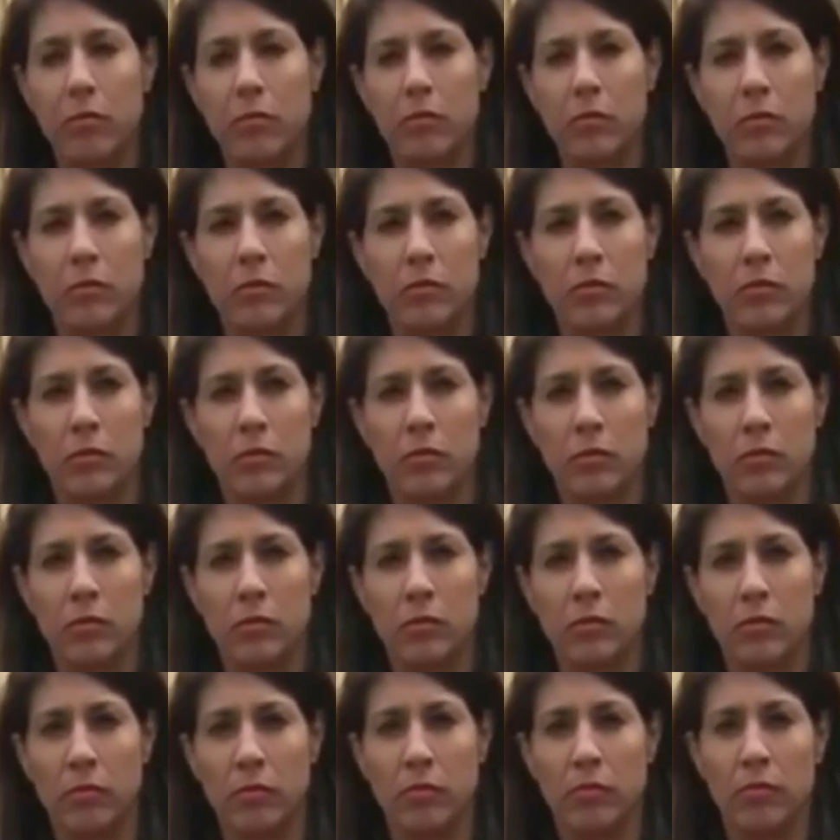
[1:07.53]

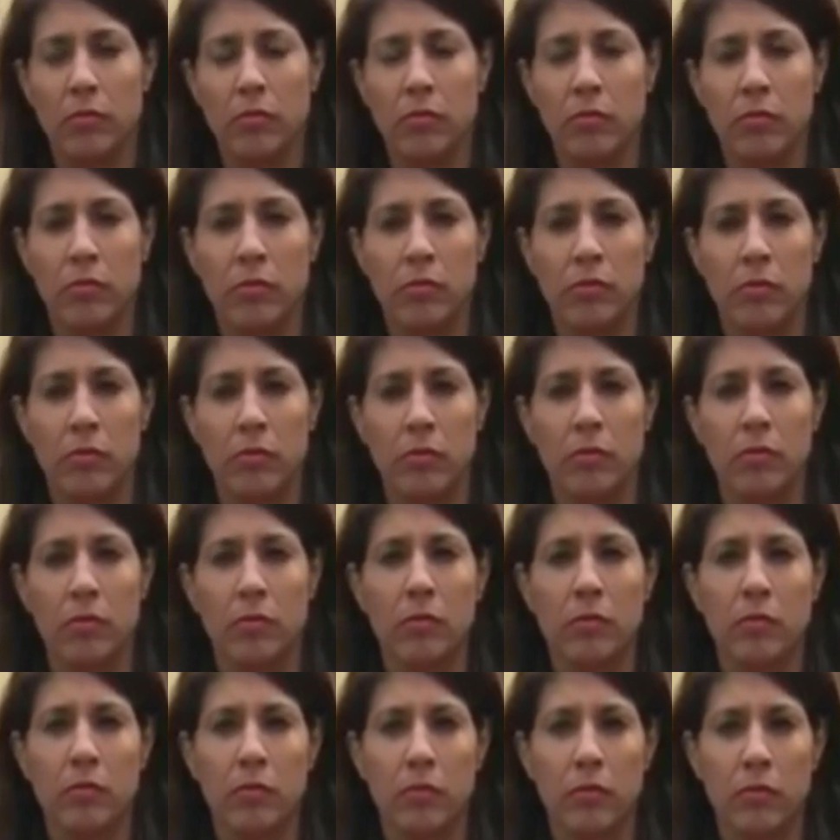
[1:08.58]

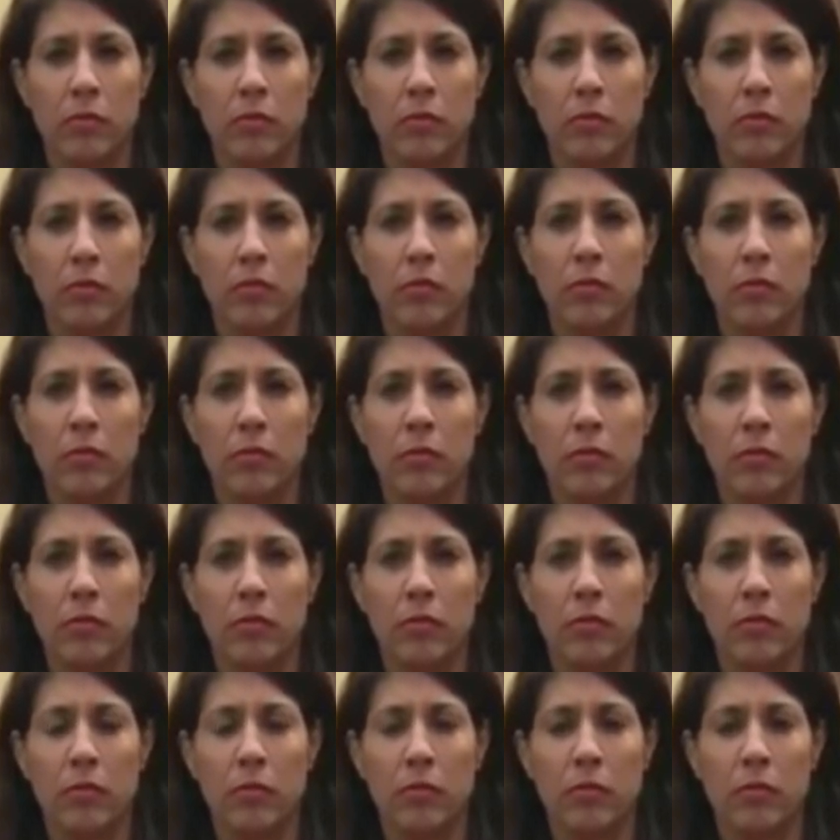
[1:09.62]

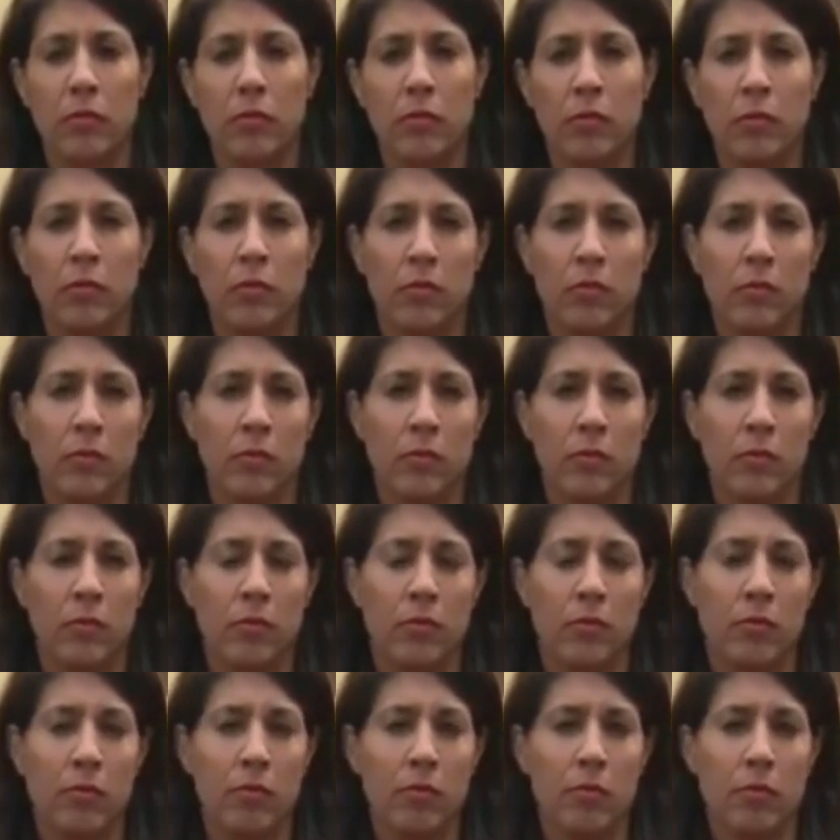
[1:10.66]

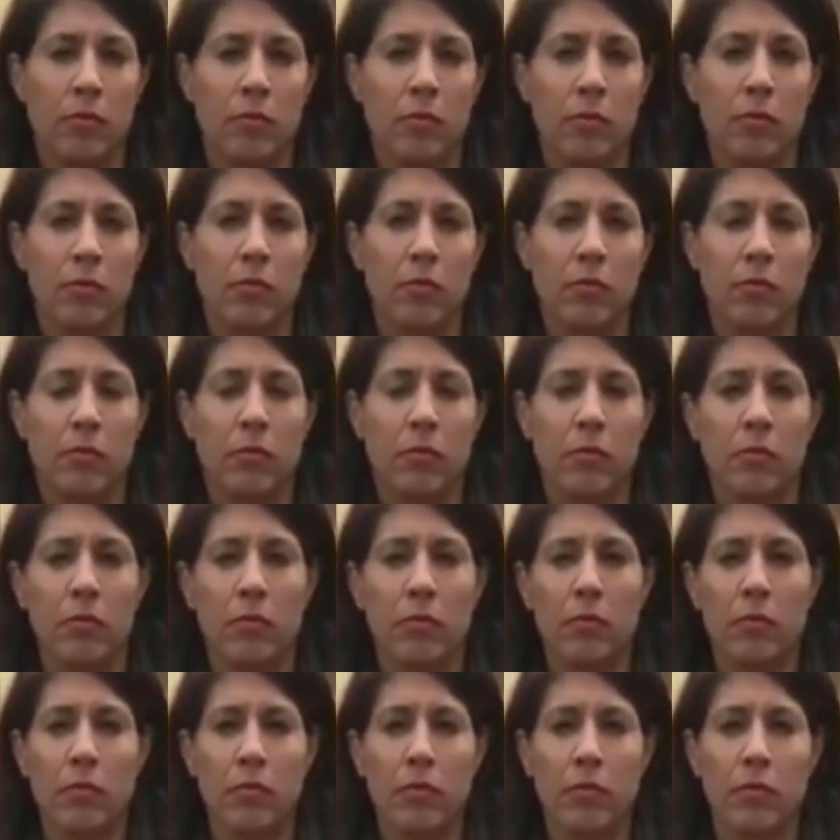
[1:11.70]

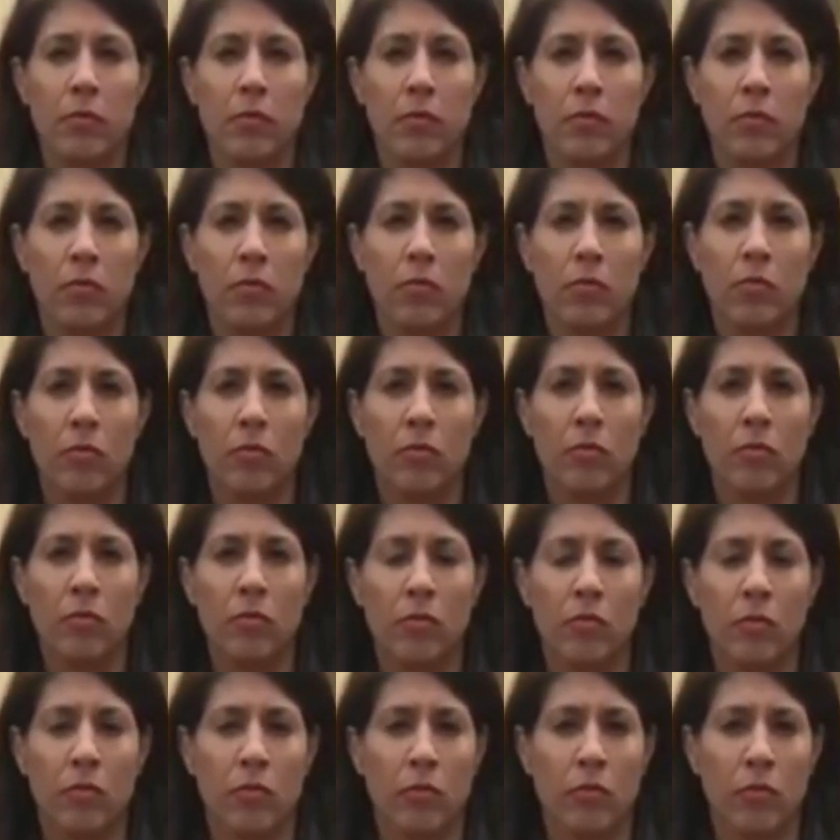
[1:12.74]

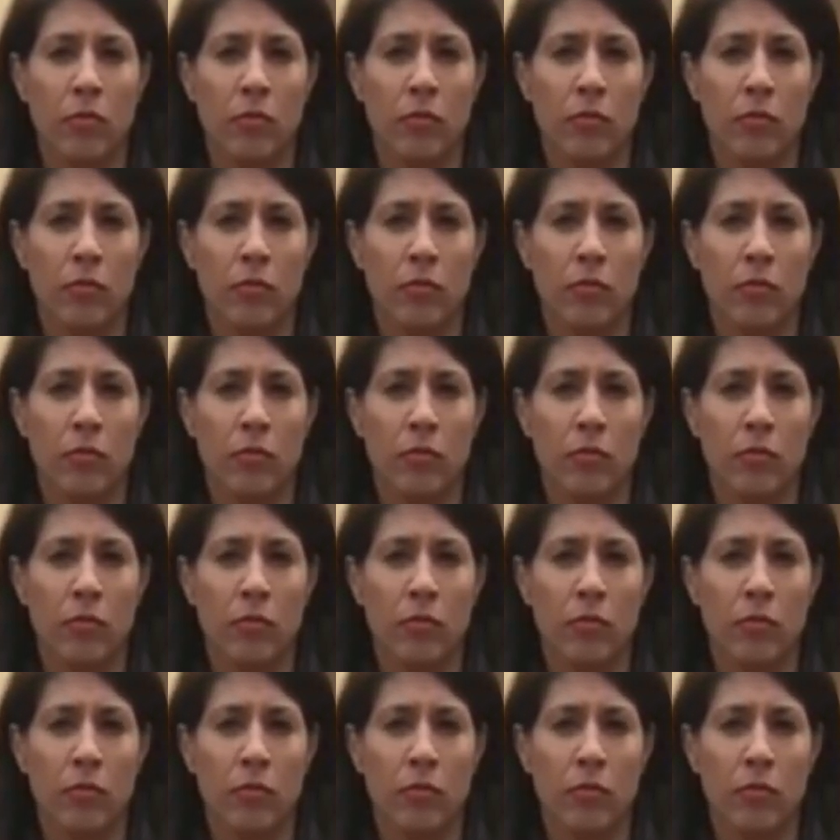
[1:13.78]
(not speaking)